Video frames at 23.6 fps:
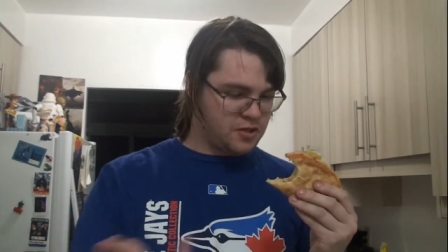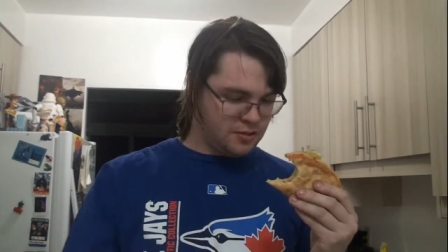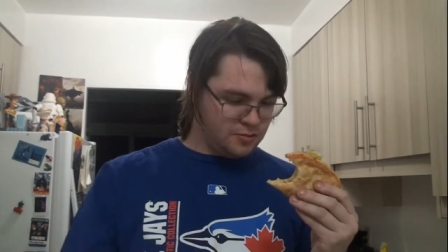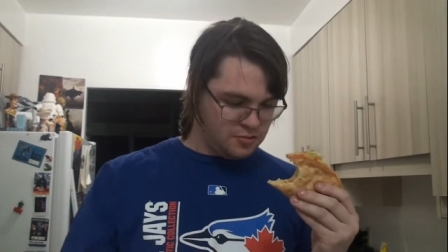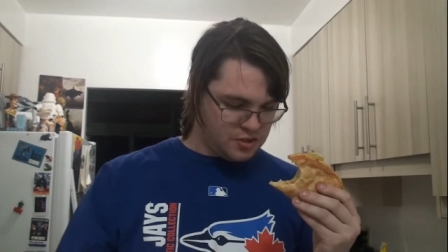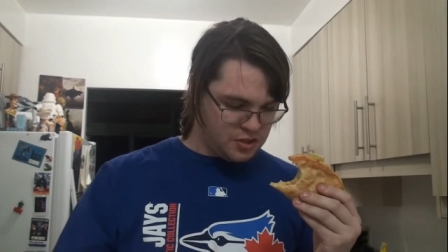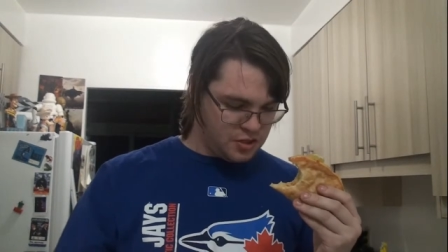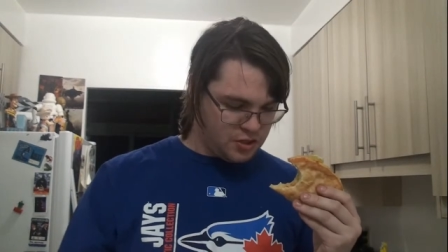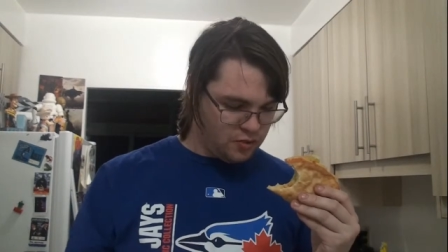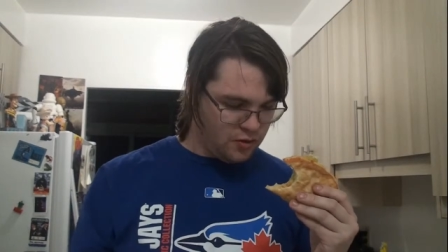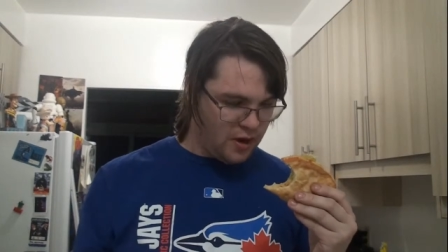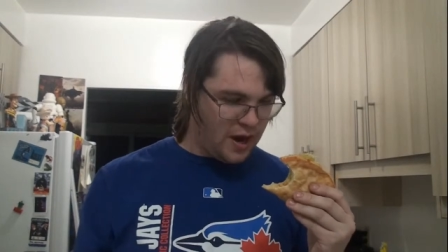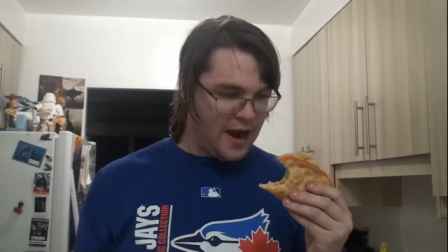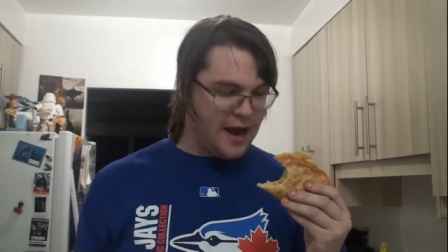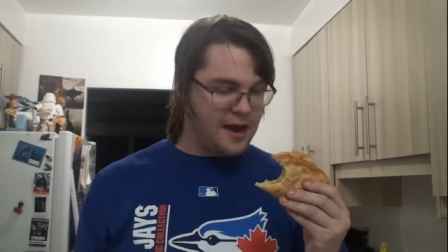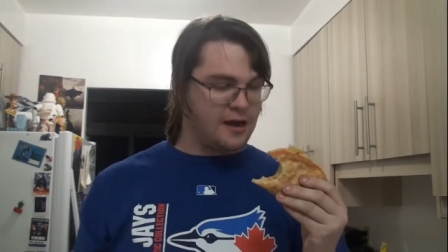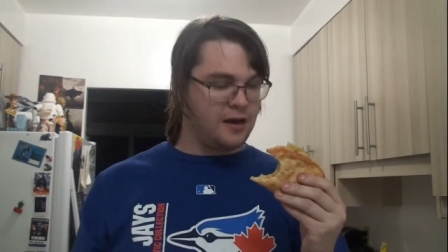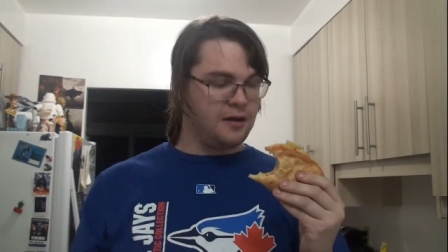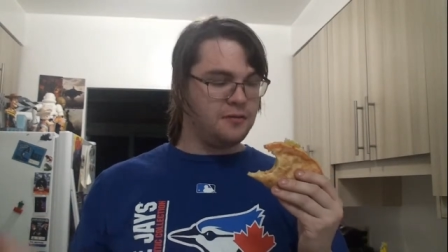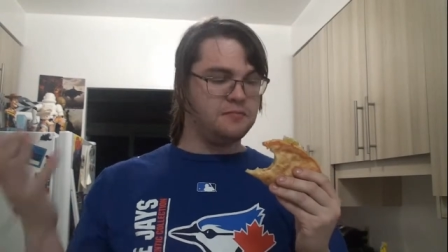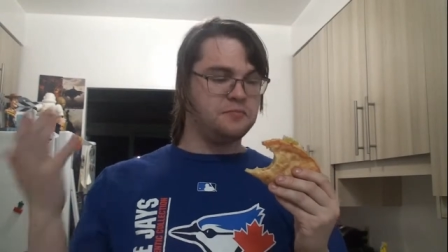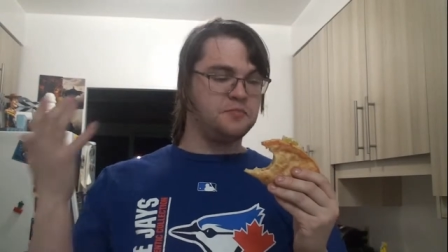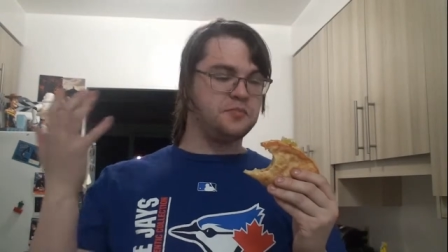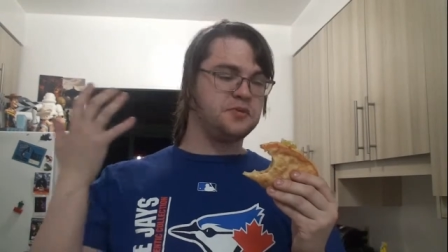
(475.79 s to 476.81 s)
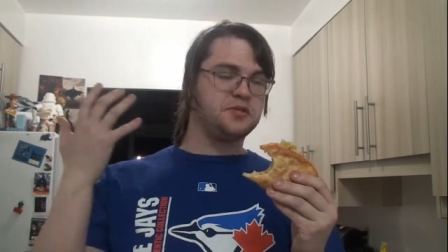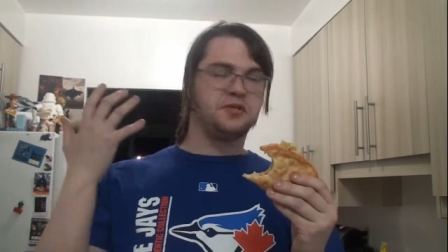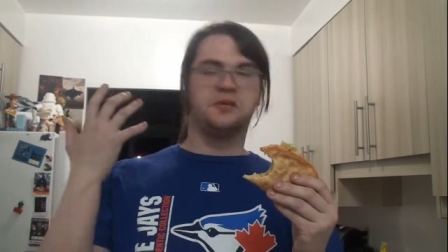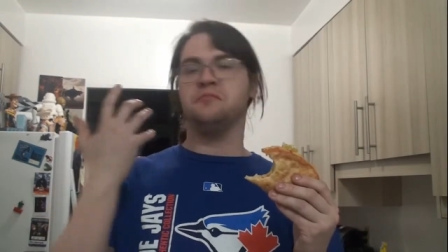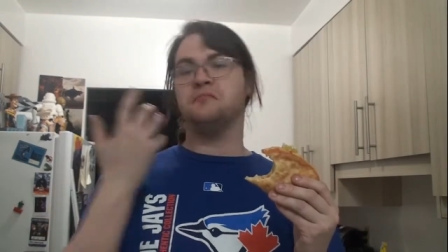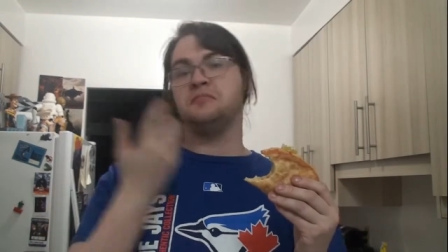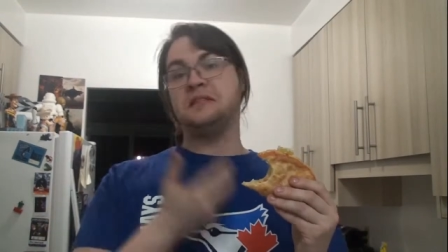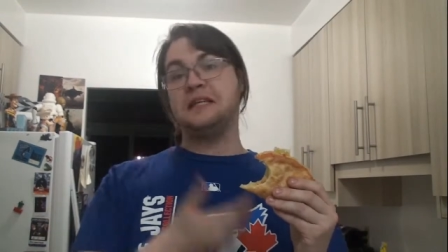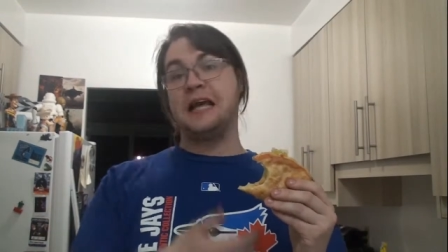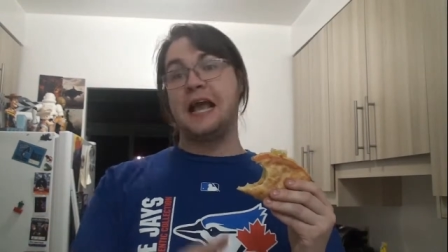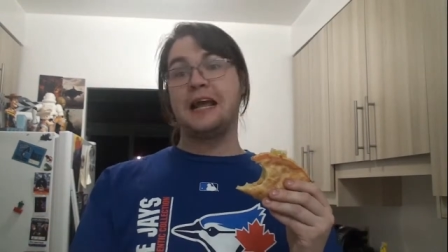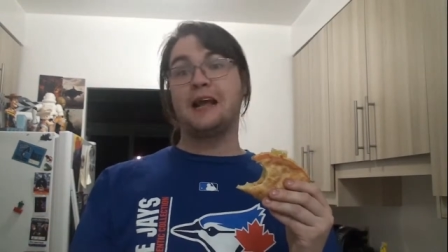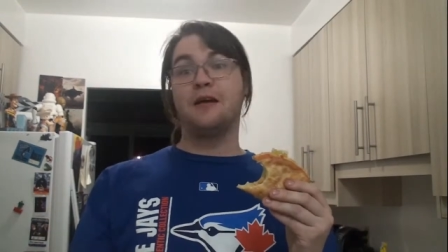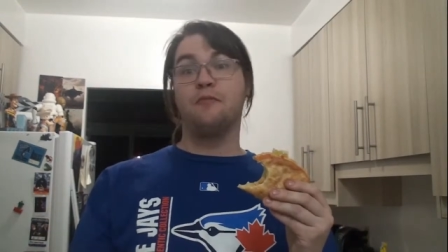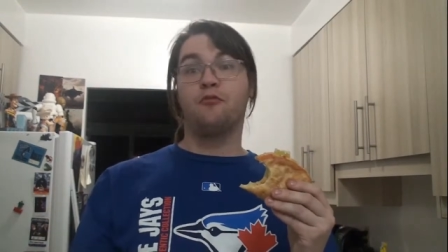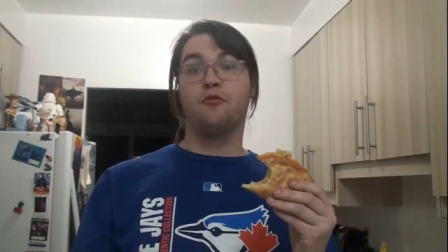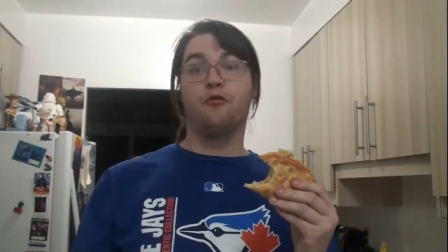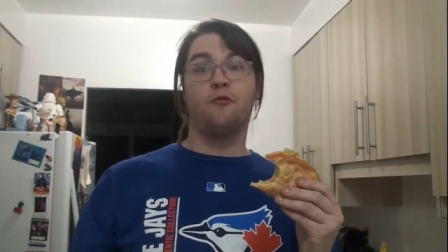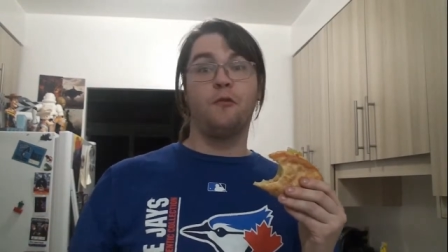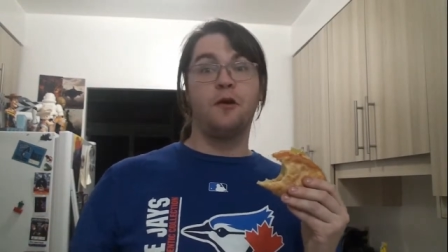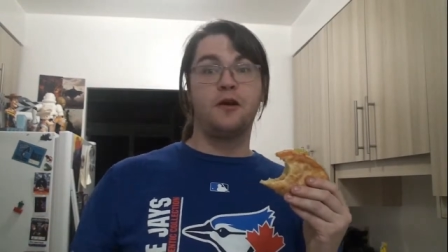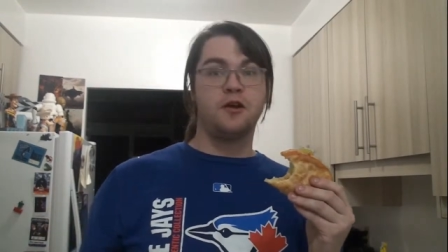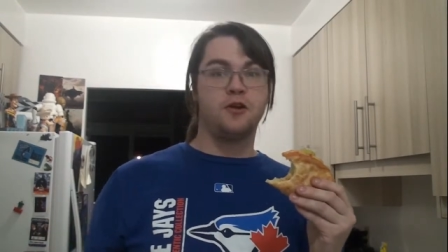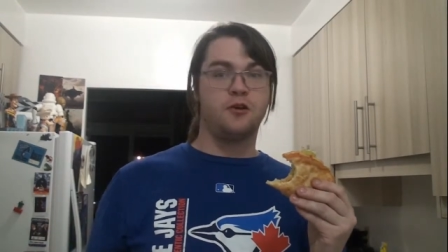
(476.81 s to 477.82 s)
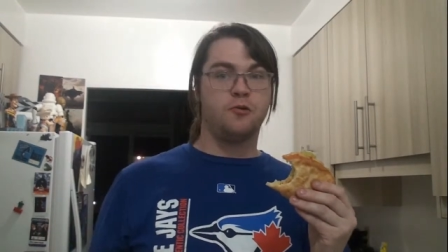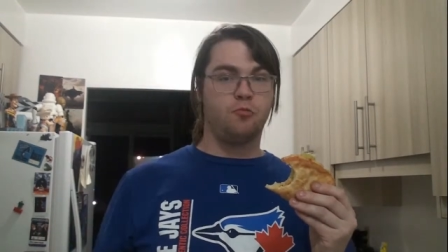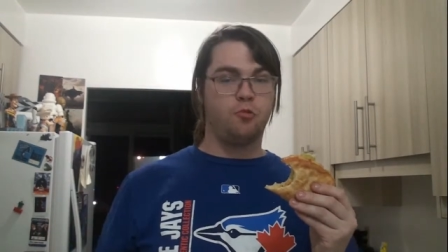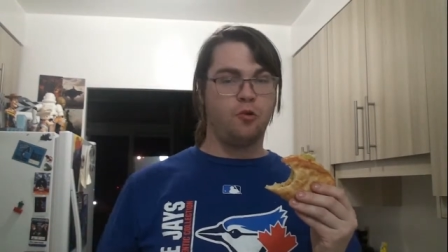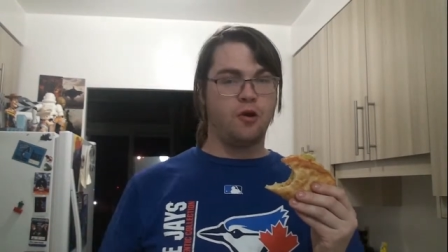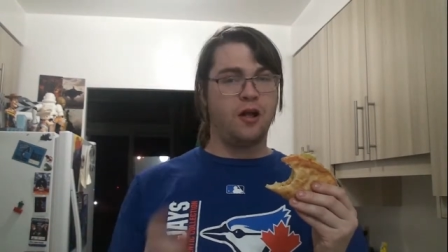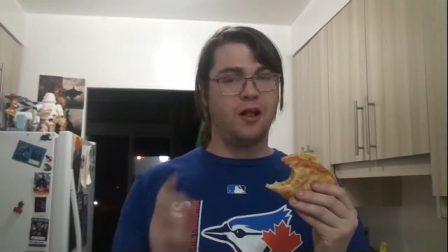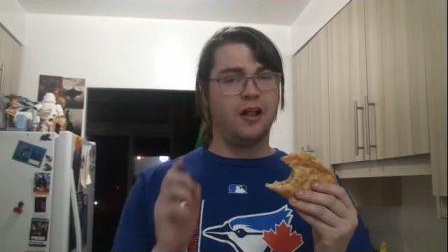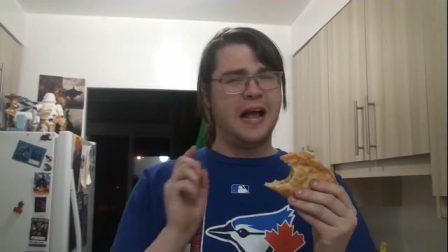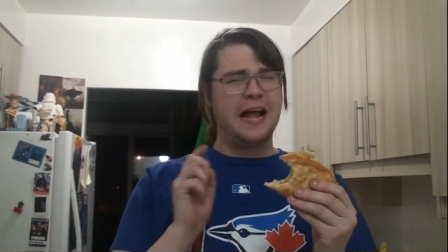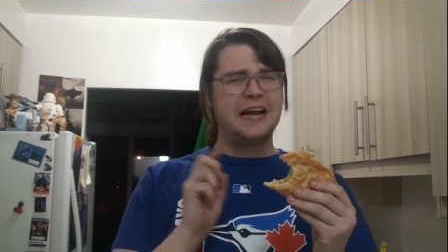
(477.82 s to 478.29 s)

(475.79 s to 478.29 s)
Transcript: those two items, take them for what you will.